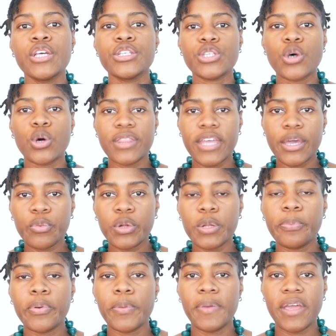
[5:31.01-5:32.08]
So they will
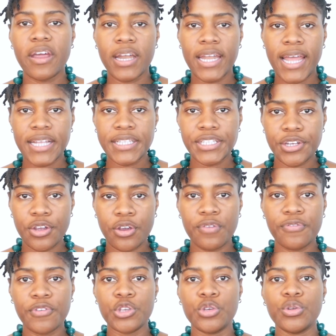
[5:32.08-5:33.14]
prepare an itinerary
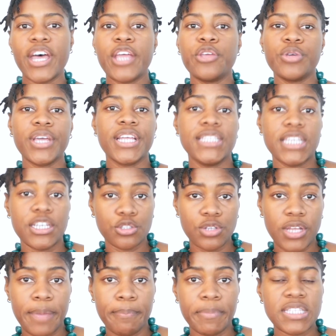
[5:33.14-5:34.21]
for you that you can take to
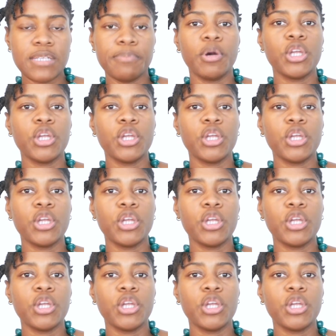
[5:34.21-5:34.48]
the embassy.